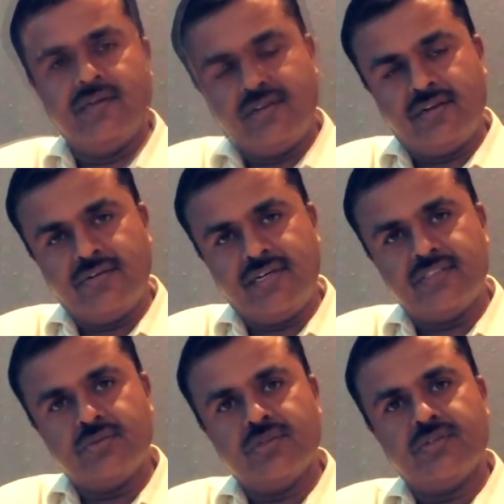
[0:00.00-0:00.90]
Now it
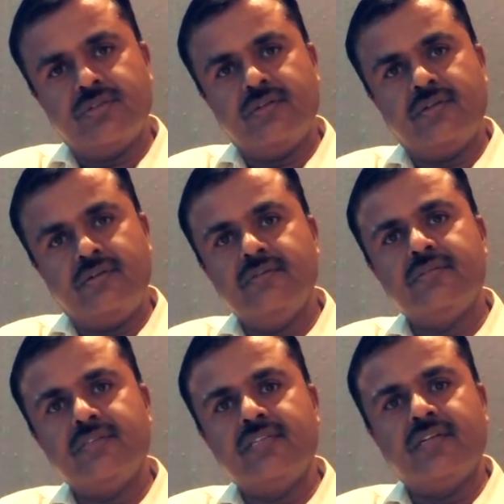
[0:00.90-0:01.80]
is
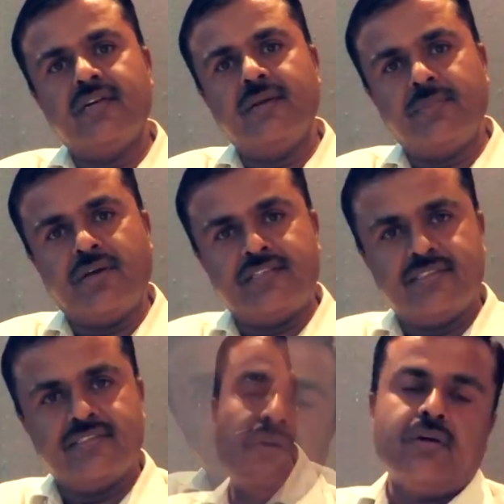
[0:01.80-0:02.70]
2,600 employees.